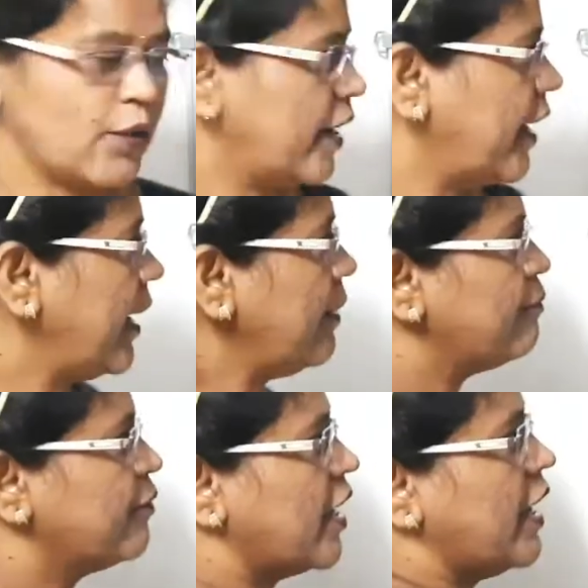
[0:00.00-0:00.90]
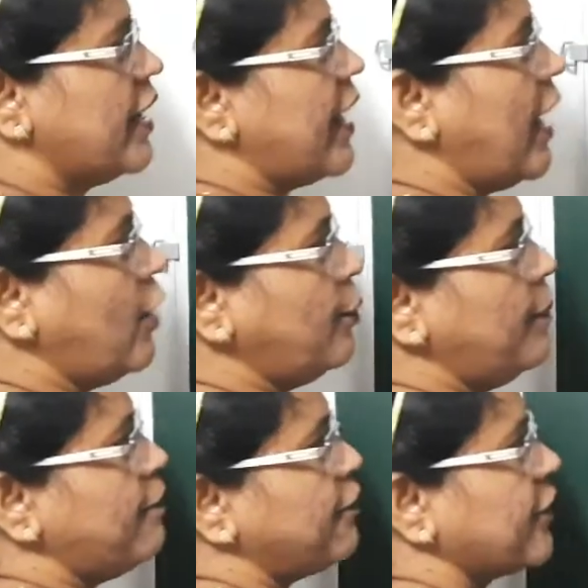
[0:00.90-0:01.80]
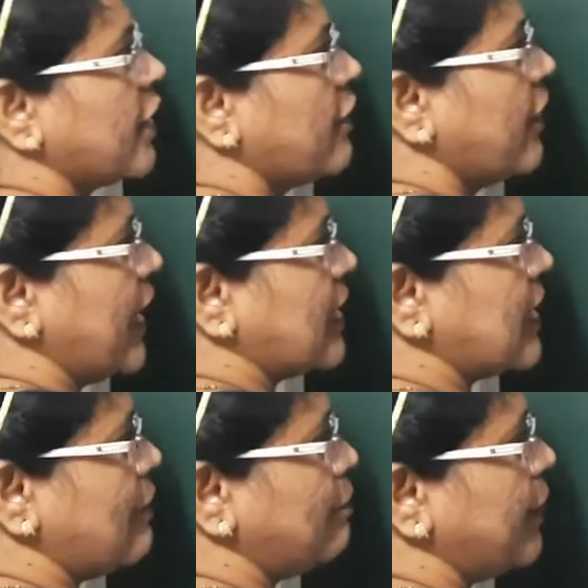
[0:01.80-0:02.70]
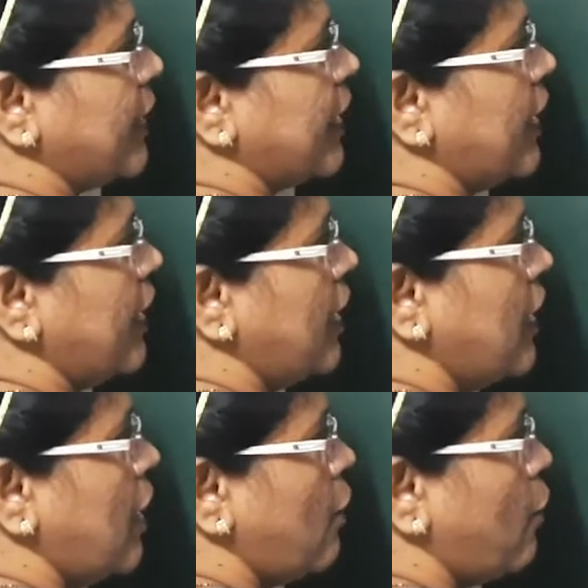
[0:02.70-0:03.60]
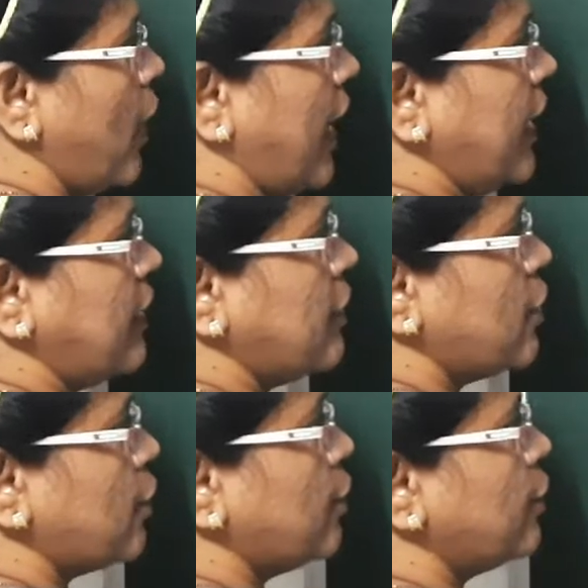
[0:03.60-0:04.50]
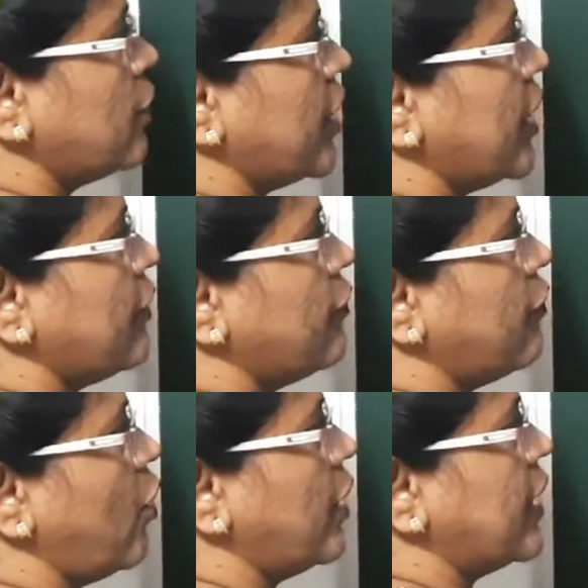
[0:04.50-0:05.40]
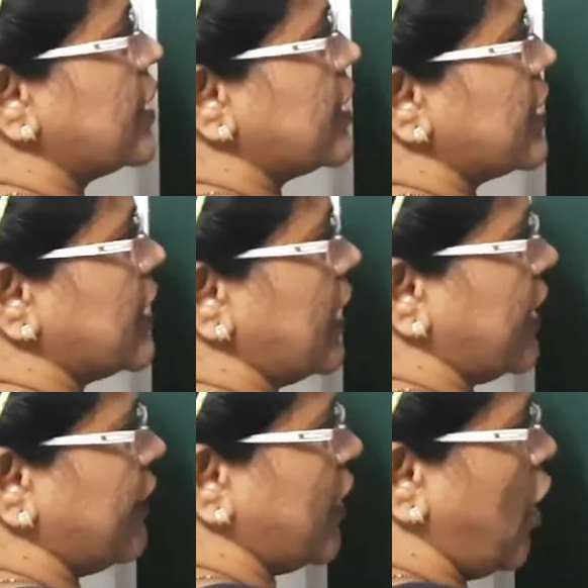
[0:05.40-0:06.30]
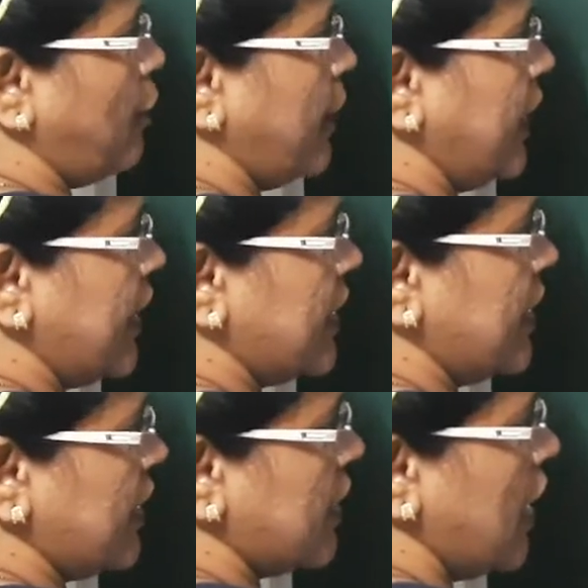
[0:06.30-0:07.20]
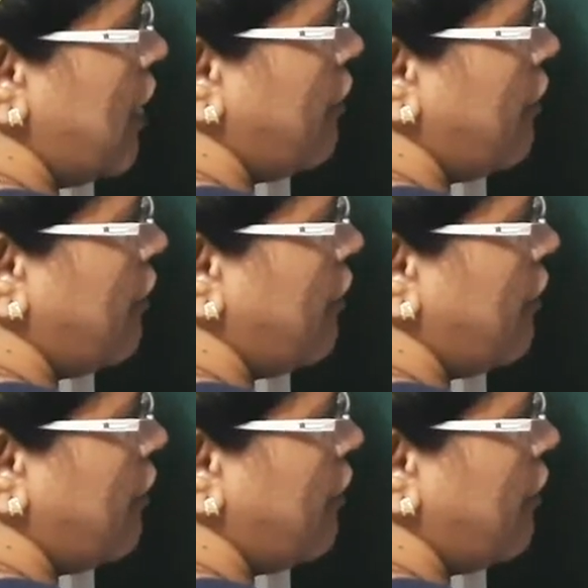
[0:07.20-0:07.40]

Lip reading: Okay, now for example, here 1 2 3 4 digits are given. How many digits?